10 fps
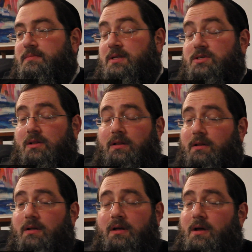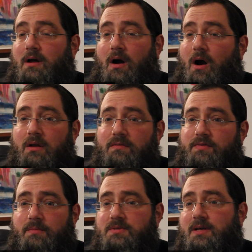Digital Art and
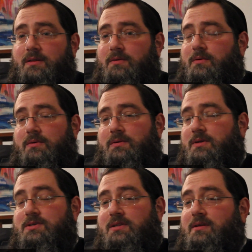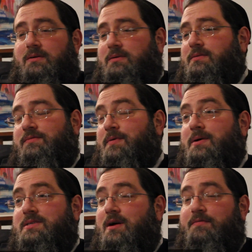Film Center or
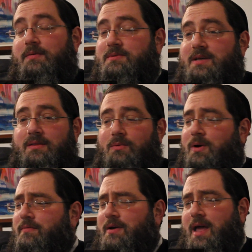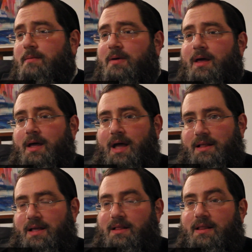Pierce Arrow Film Center, whatever name
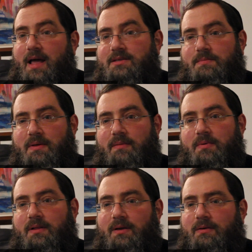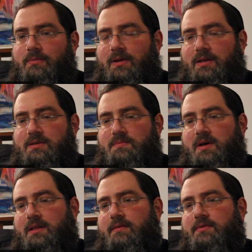at the end of the day ends up on the building, really doesn't
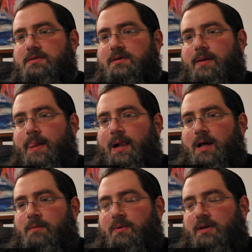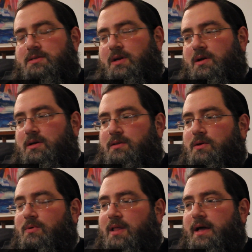make a difference. But it's going to
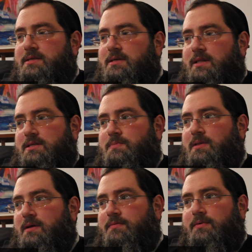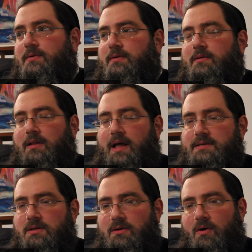continue a legacy that's been there for the
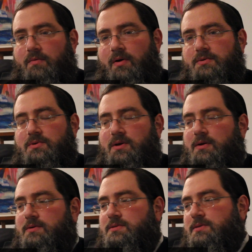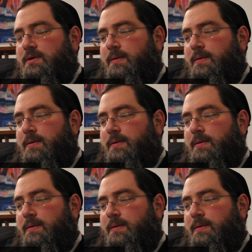last over 100 years.